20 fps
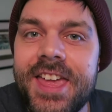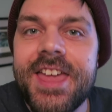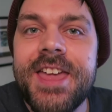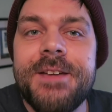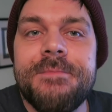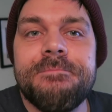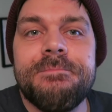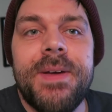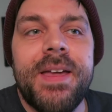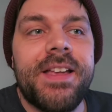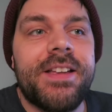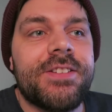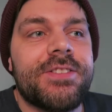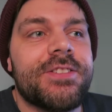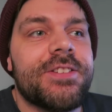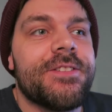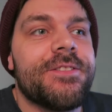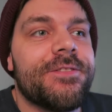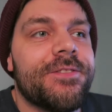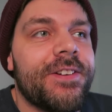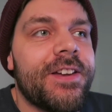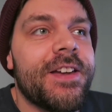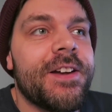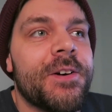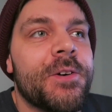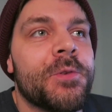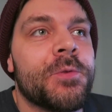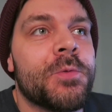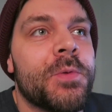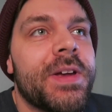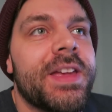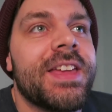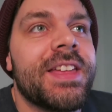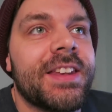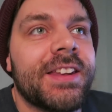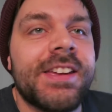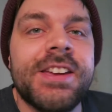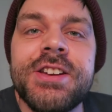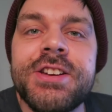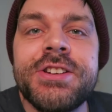it makes you feel
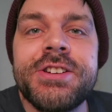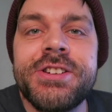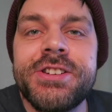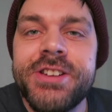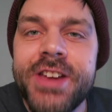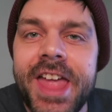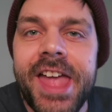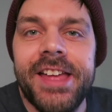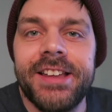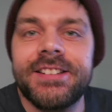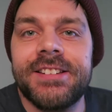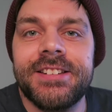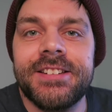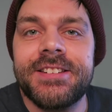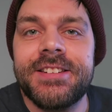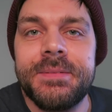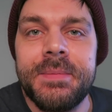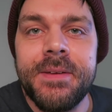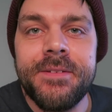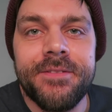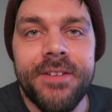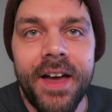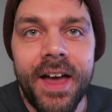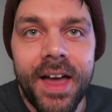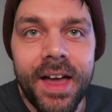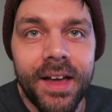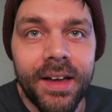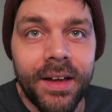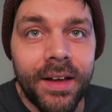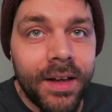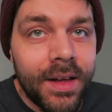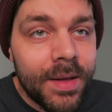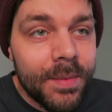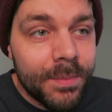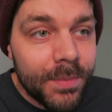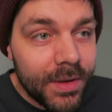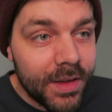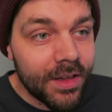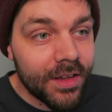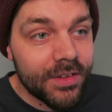really shit, to be fair,
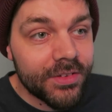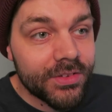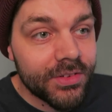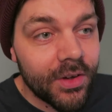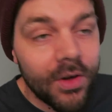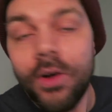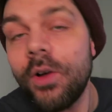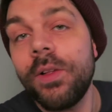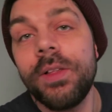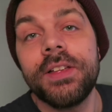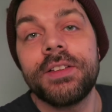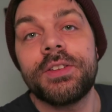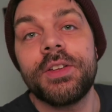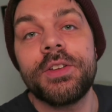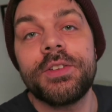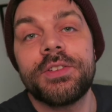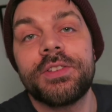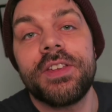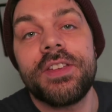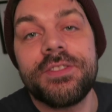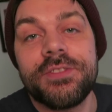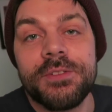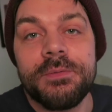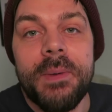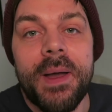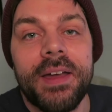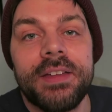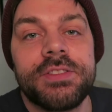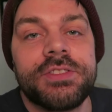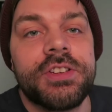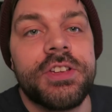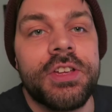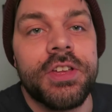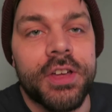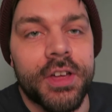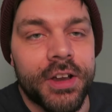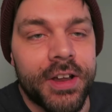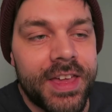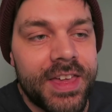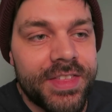because all it does is remind you you're
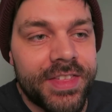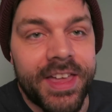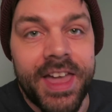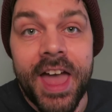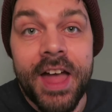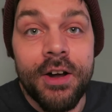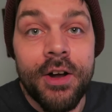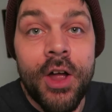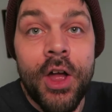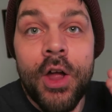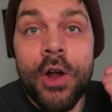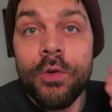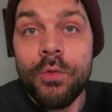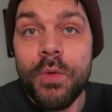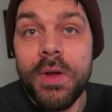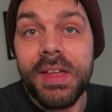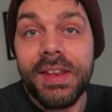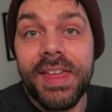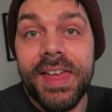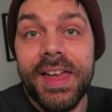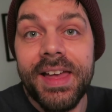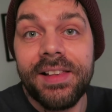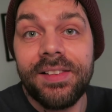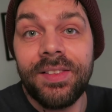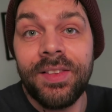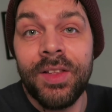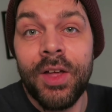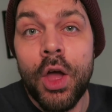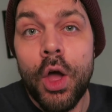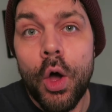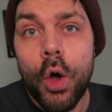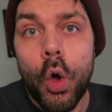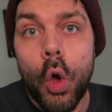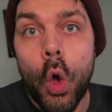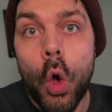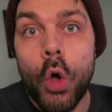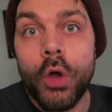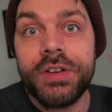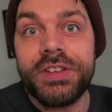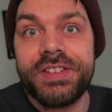going to either get really ill
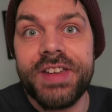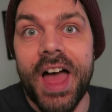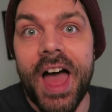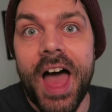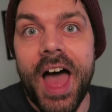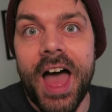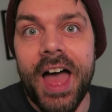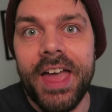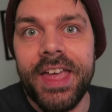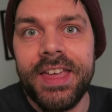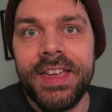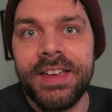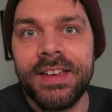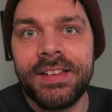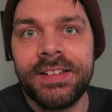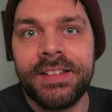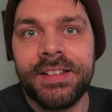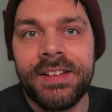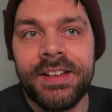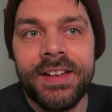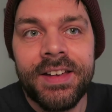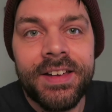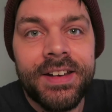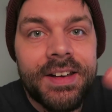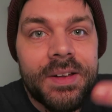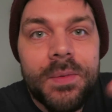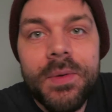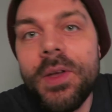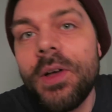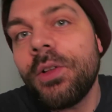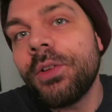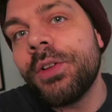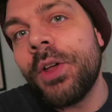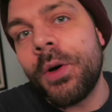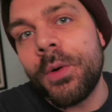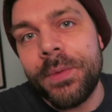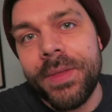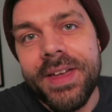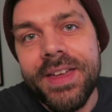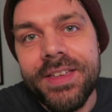or die. Now we all
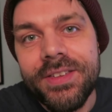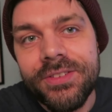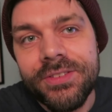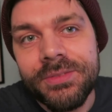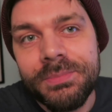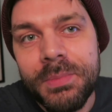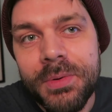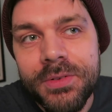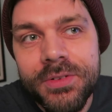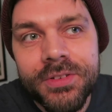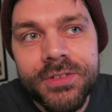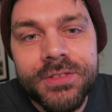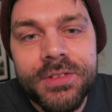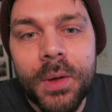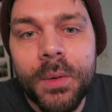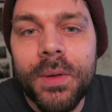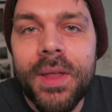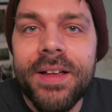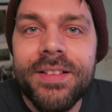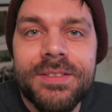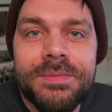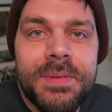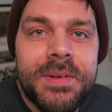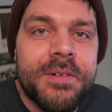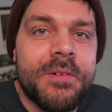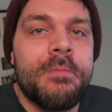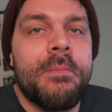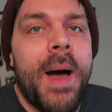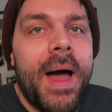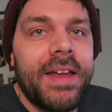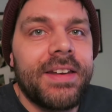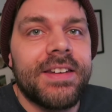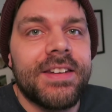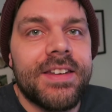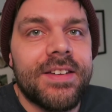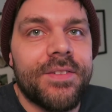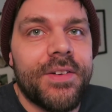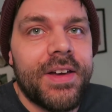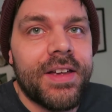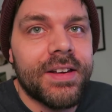know this, we just don't like to be reminded
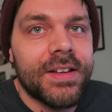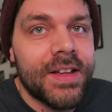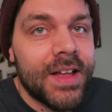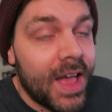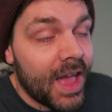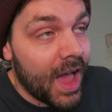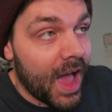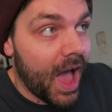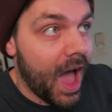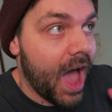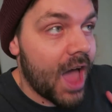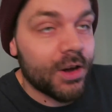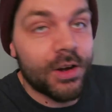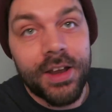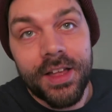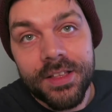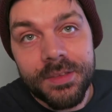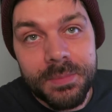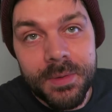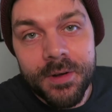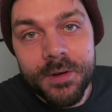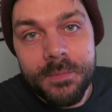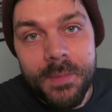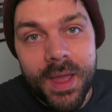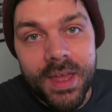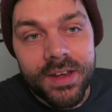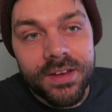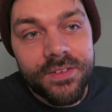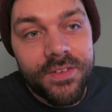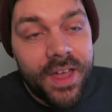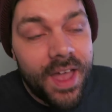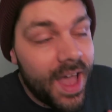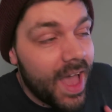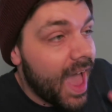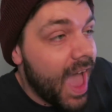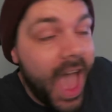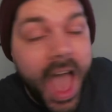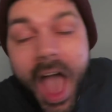of it. I don't like to be reminded of it.